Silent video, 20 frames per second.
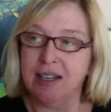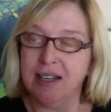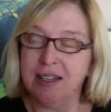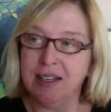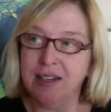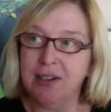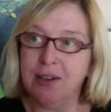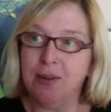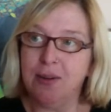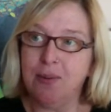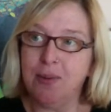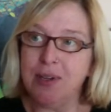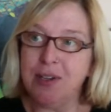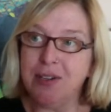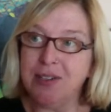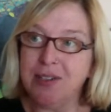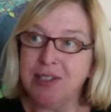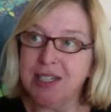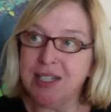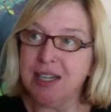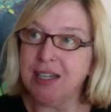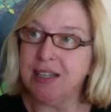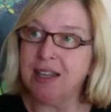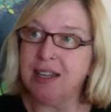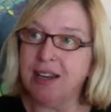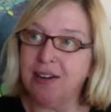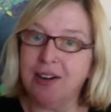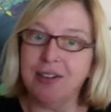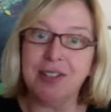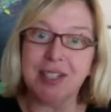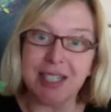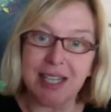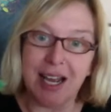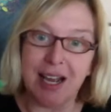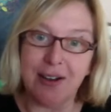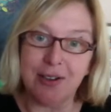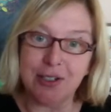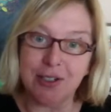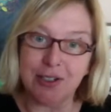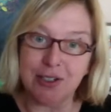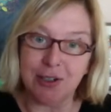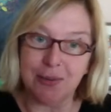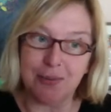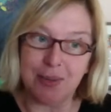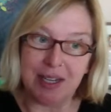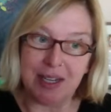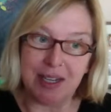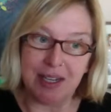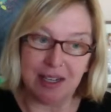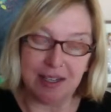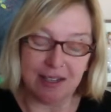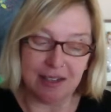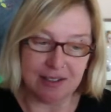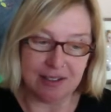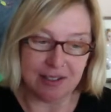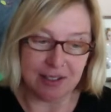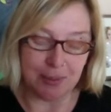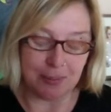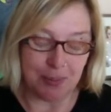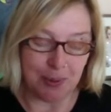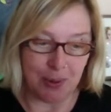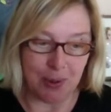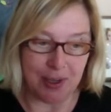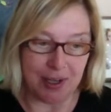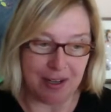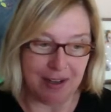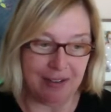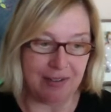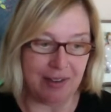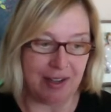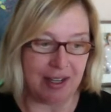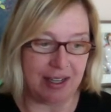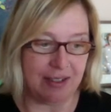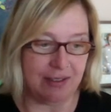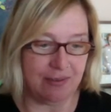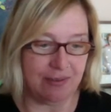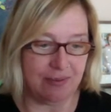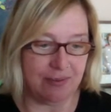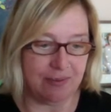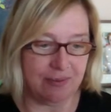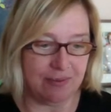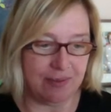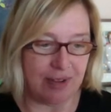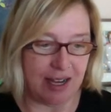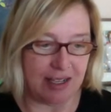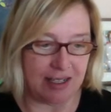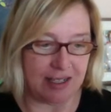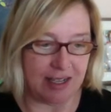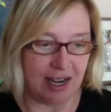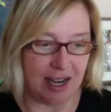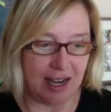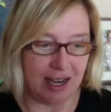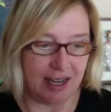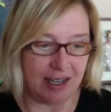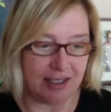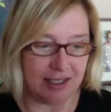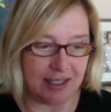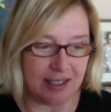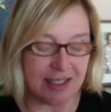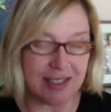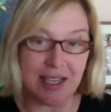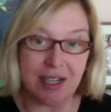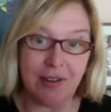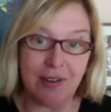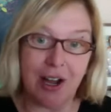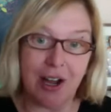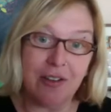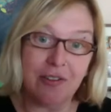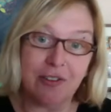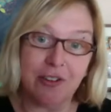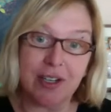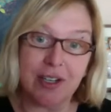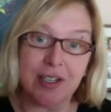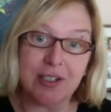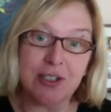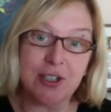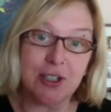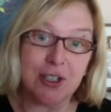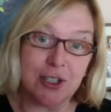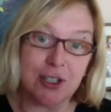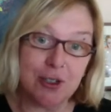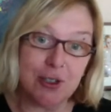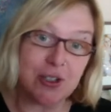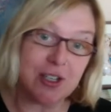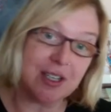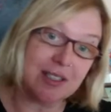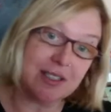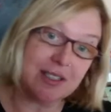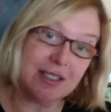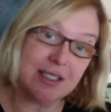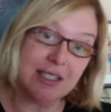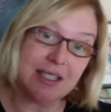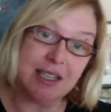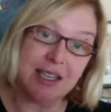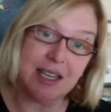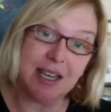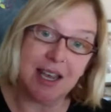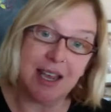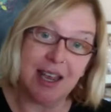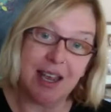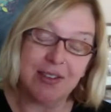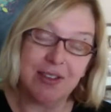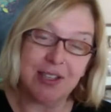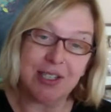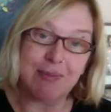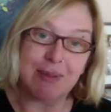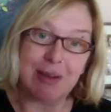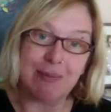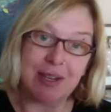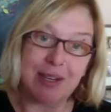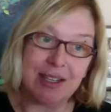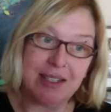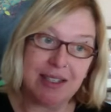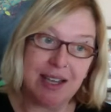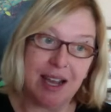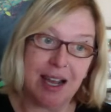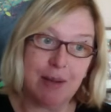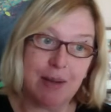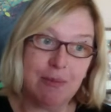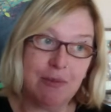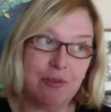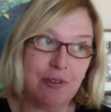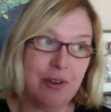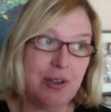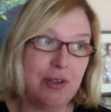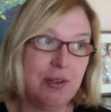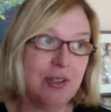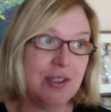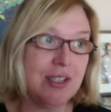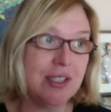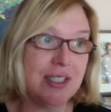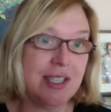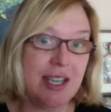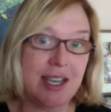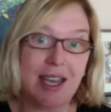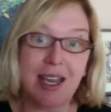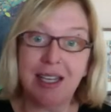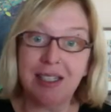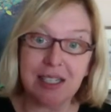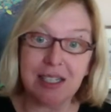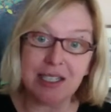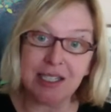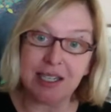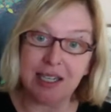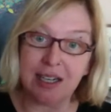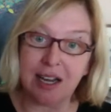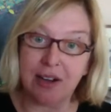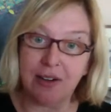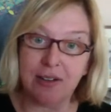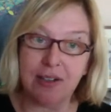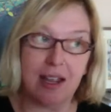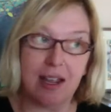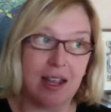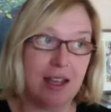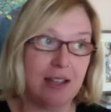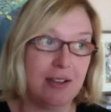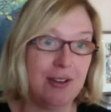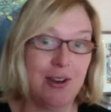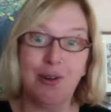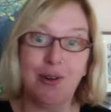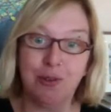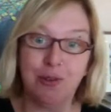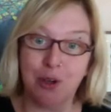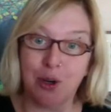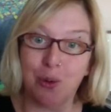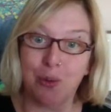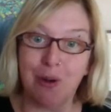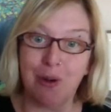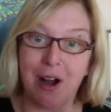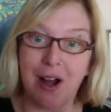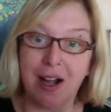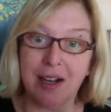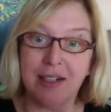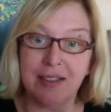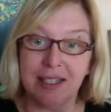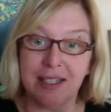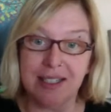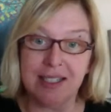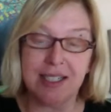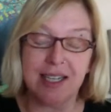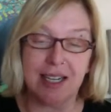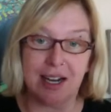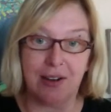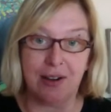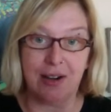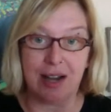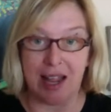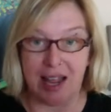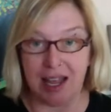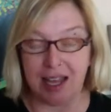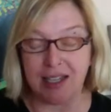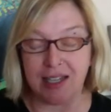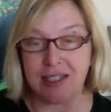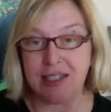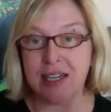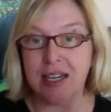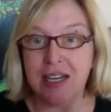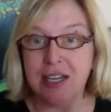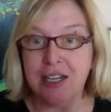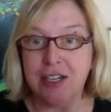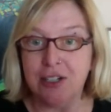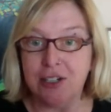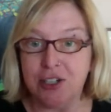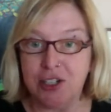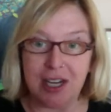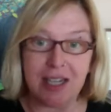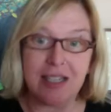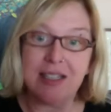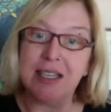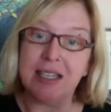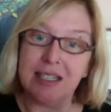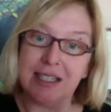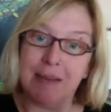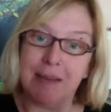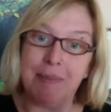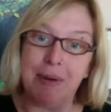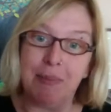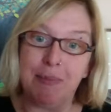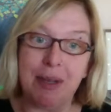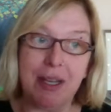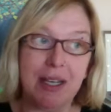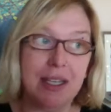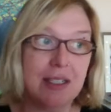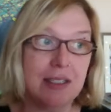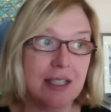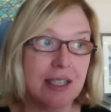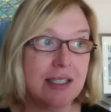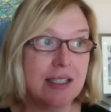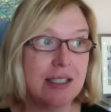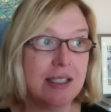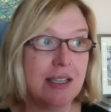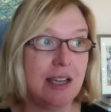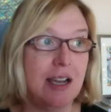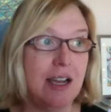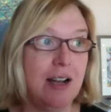when you're sitting there on the couch and you're being supportive and kind, instead of offering solutions, this may be a time for you to just say, hey, let's get out and go for a walk. Let's get out and shake things up a bit. Let's